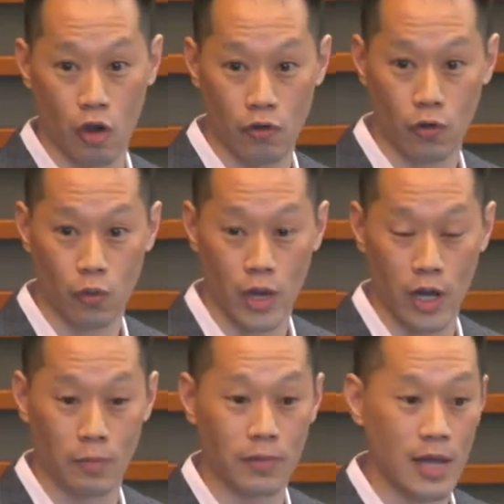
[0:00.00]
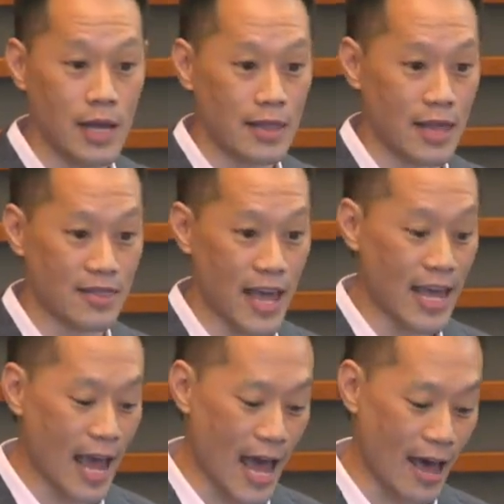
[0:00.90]
overwhelmed, that they
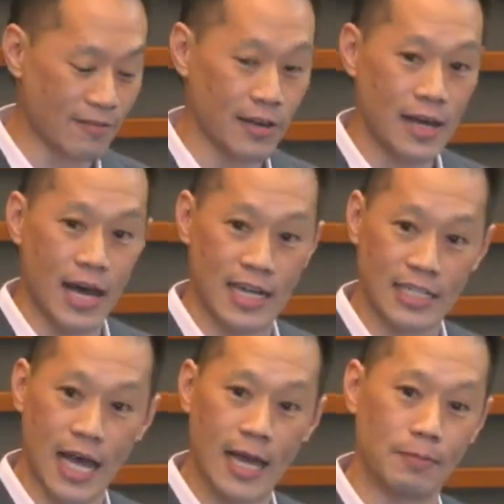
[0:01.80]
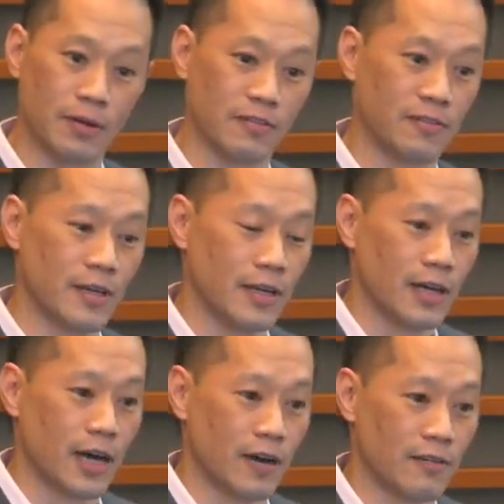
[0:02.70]
have a type of
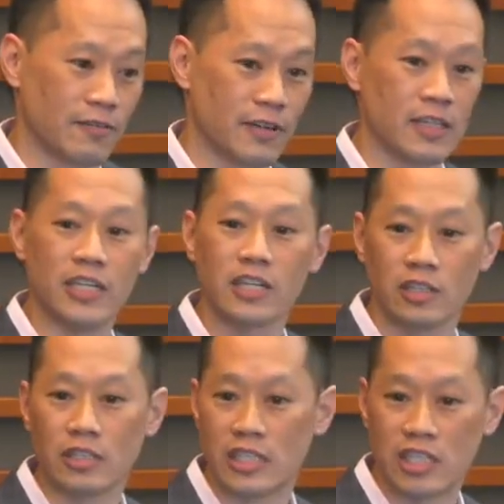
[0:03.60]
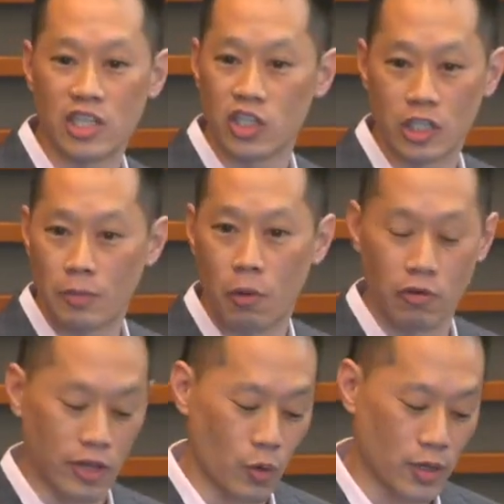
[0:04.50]
clinical decision
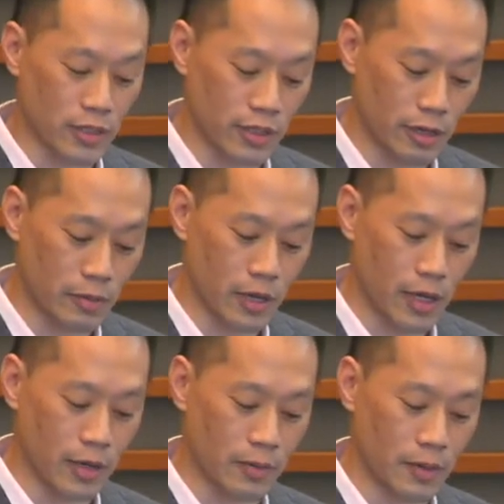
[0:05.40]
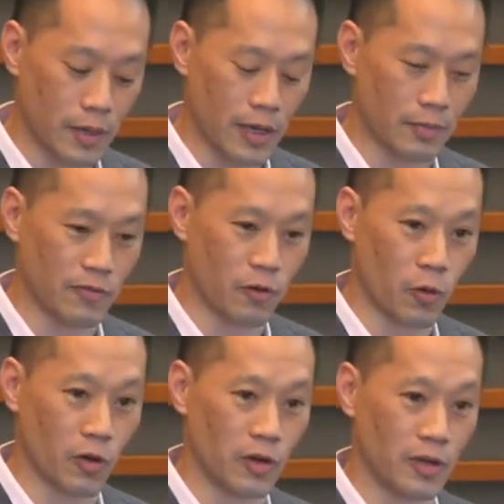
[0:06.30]
support that wasn't there
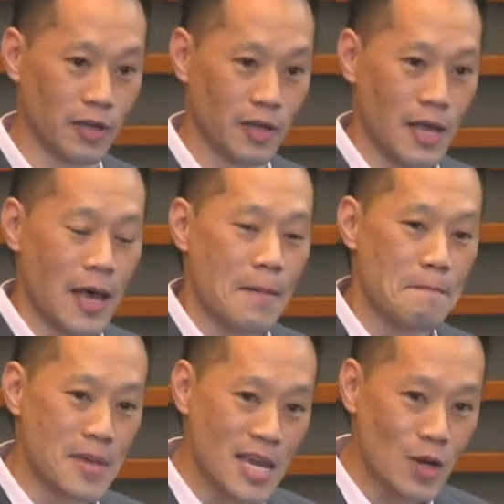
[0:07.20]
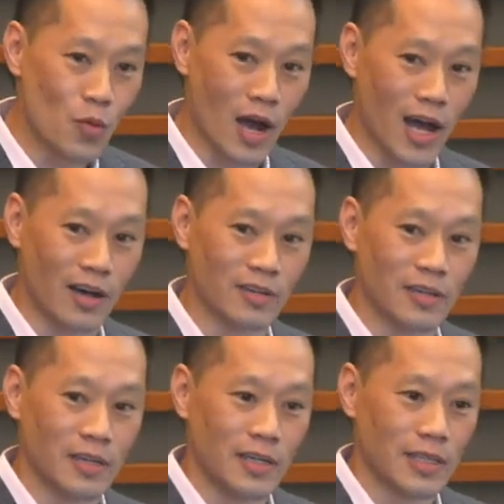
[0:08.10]
before. Meanwhile,
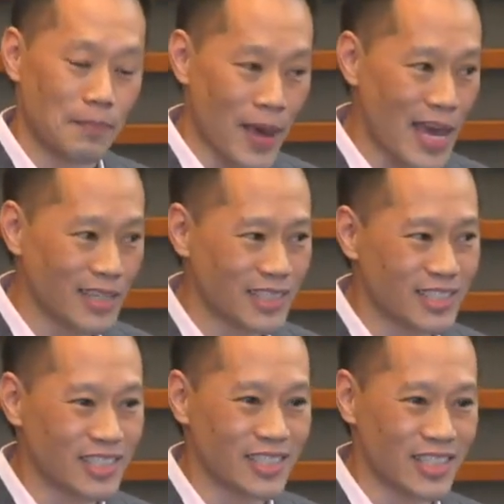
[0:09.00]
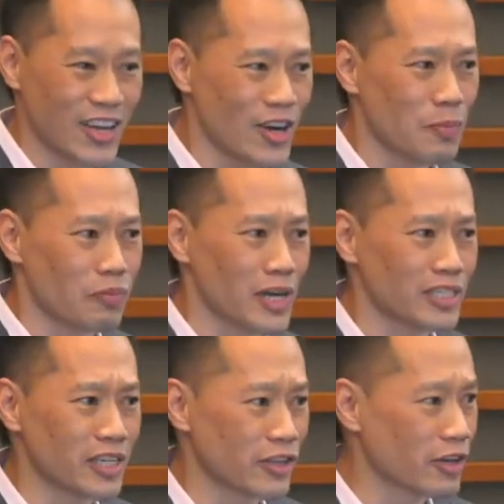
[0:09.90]
the patients, they're
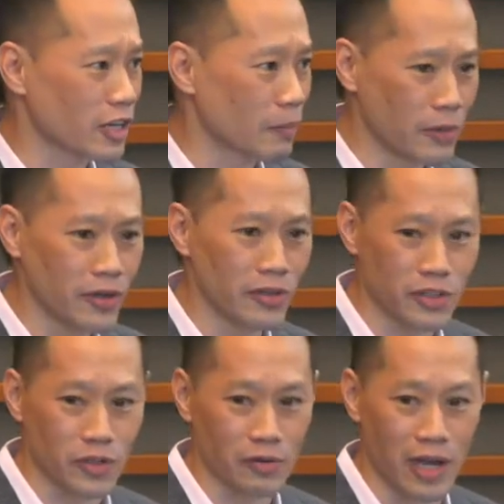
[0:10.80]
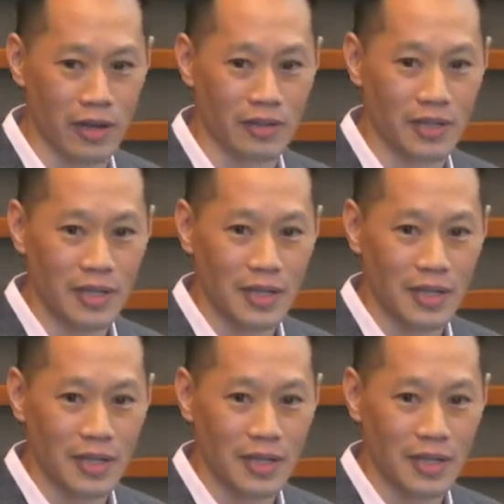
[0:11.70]
impressed that there are computers around,